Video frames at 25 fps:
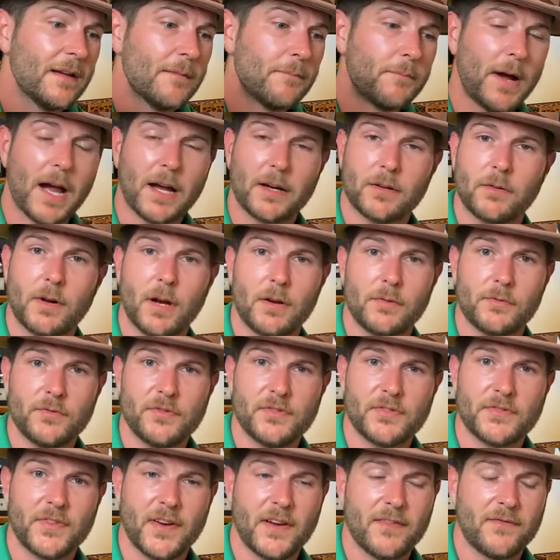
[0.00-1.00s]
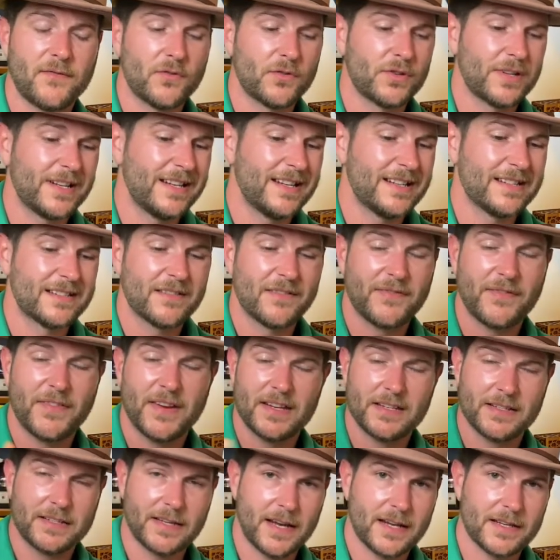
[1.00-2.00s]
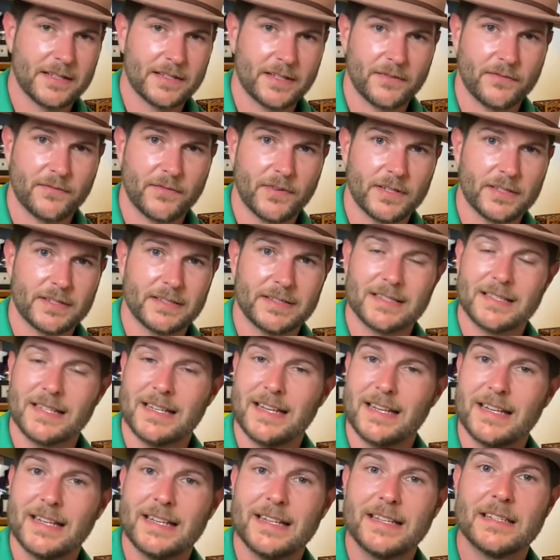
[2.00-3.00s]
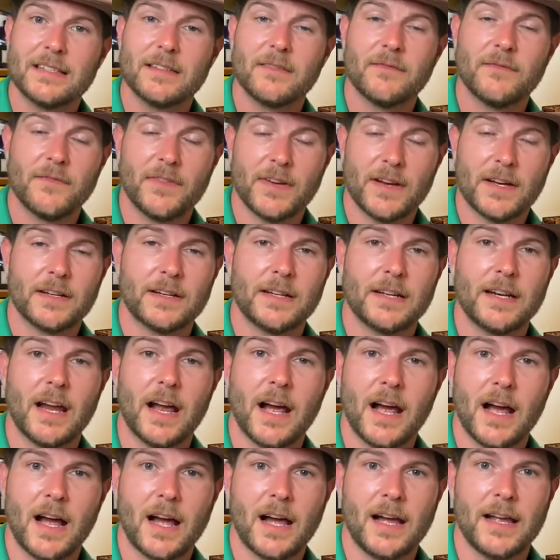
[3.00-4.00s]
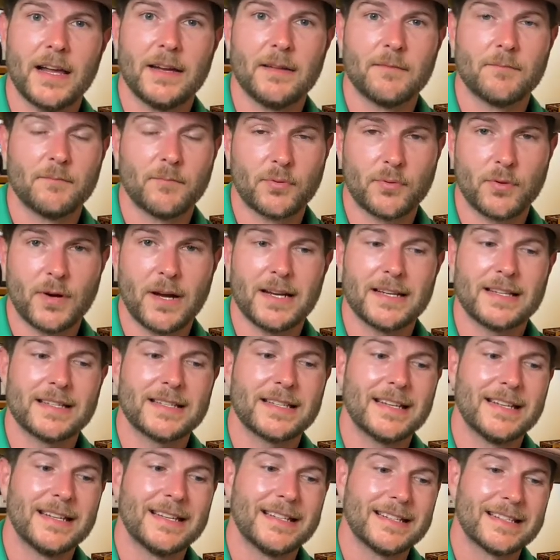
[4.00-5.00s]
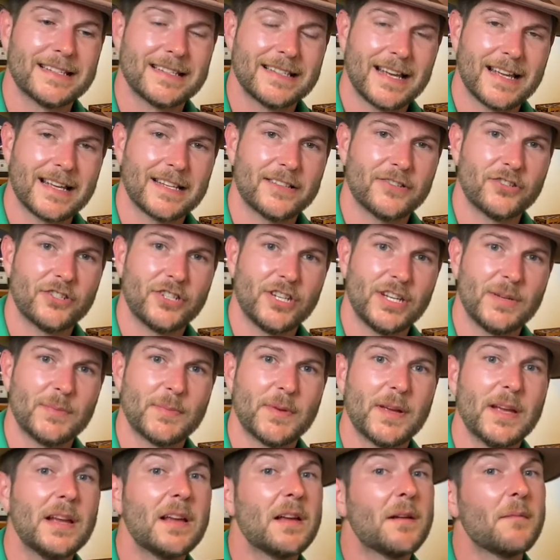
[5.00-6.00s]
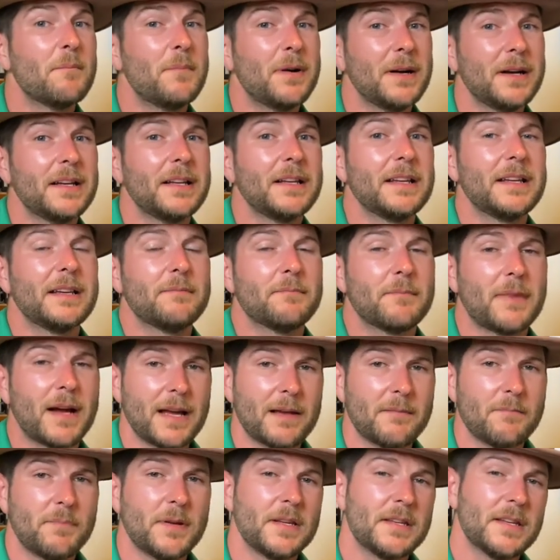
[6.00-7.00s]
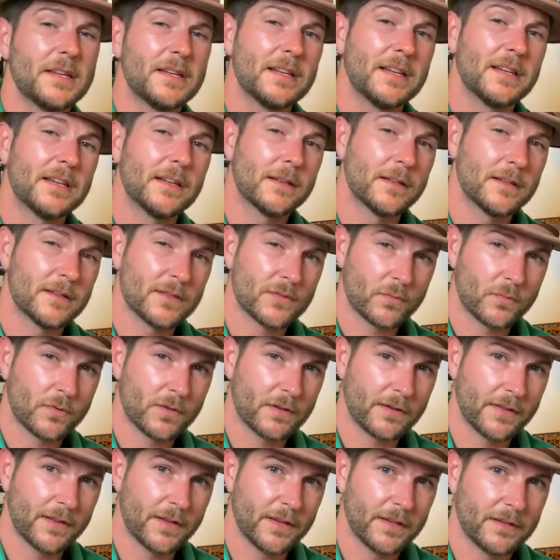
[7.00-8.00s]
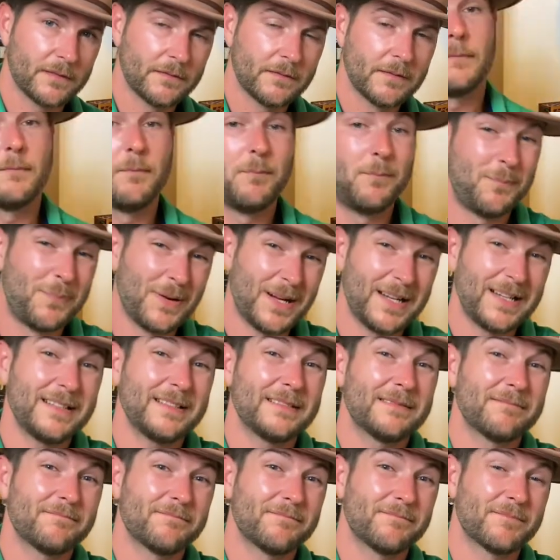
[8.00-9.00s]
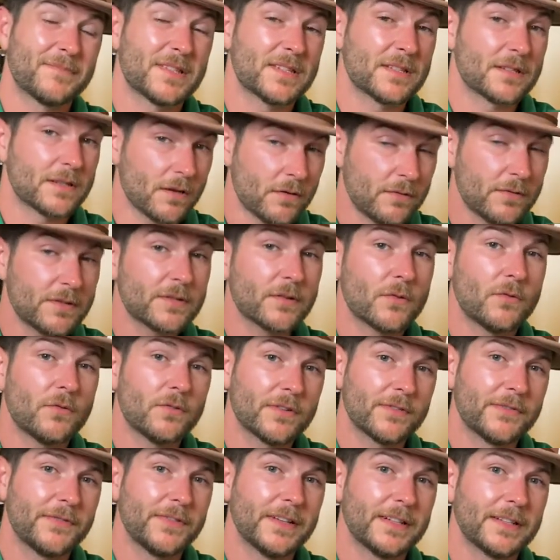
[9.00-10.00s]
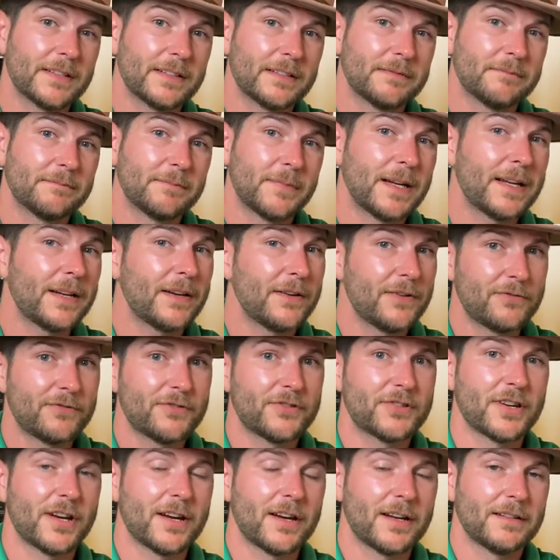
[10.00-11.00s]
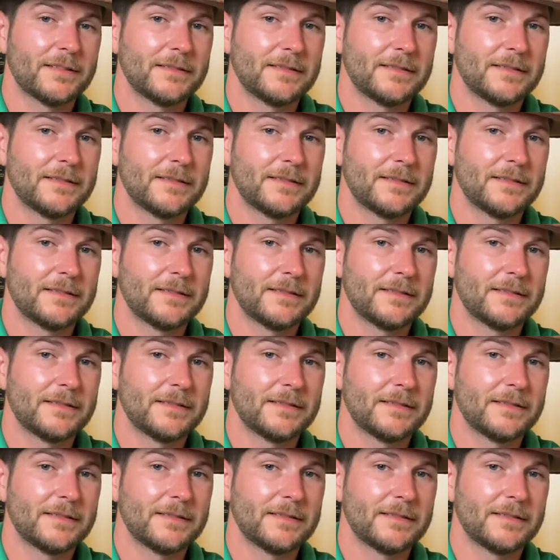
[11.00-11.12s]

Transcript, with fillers: Baccarat Rouge 540 is a fantastic fragrance. It is very high in price. It is not cheap, but in my opinion, it is worth it. But so is Orphic by Oakcha.